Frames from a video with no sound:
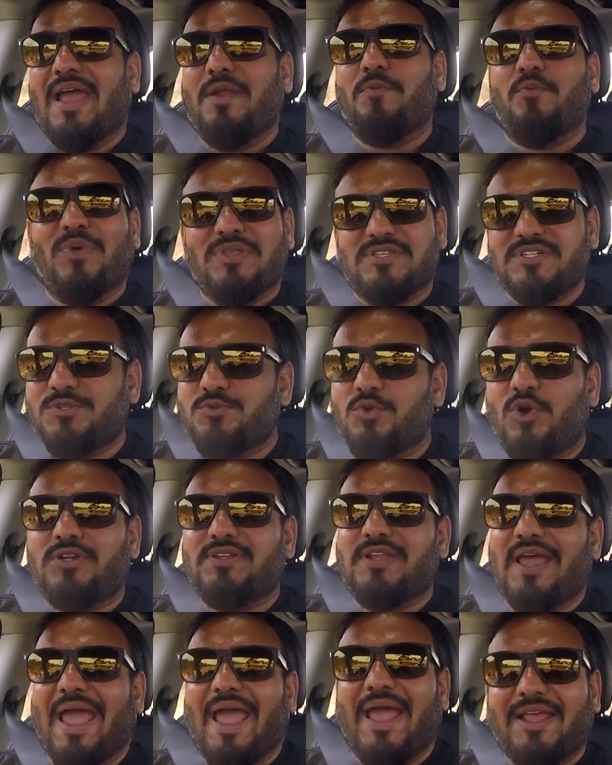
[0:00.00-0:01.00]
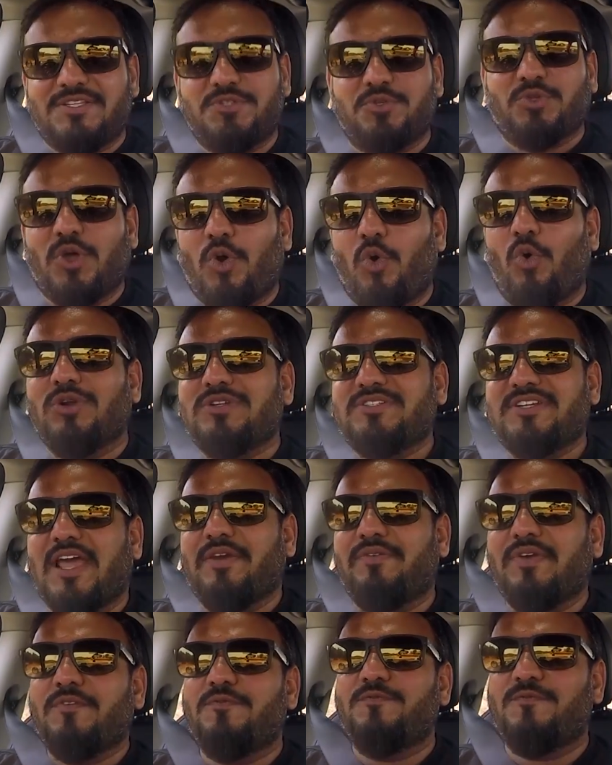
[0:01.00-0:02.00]
and which is what adds to the whole
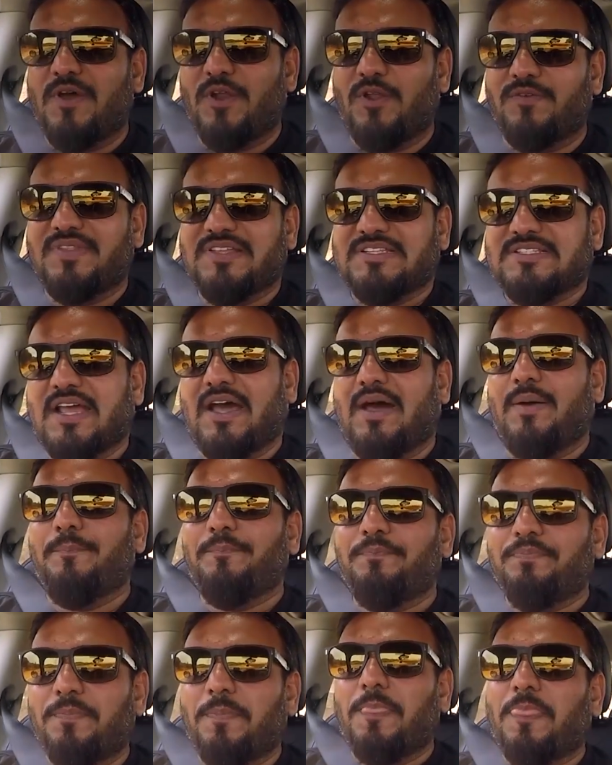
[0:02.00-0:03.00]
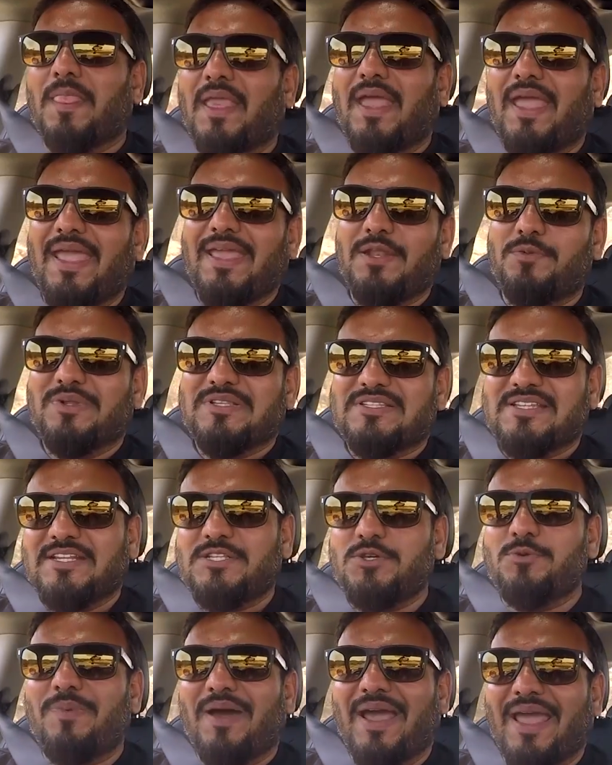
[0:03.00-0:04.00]
driving fun of this car. It will
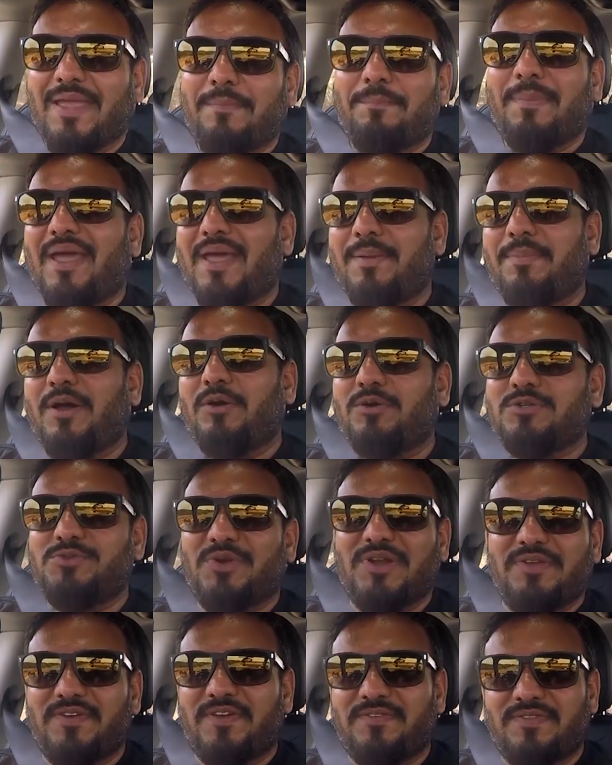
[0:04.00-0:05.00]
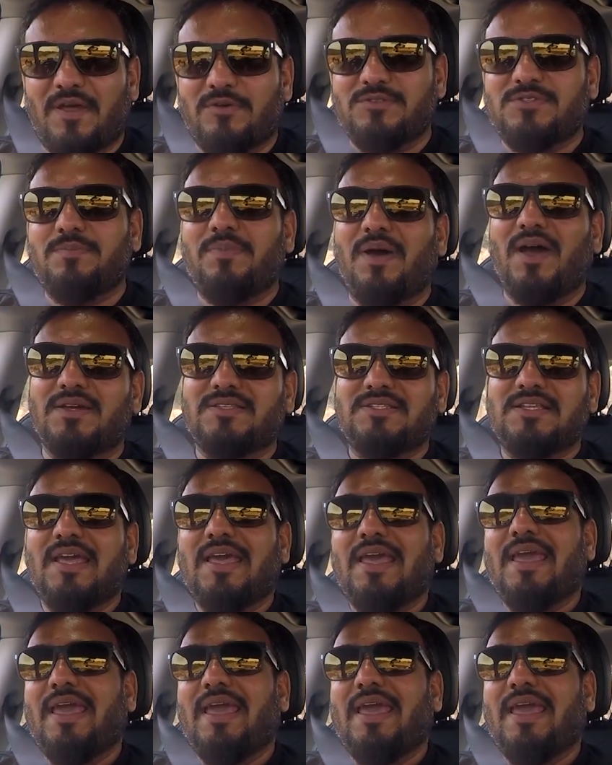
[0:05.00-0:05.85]
set you back by about 25,000 bucks,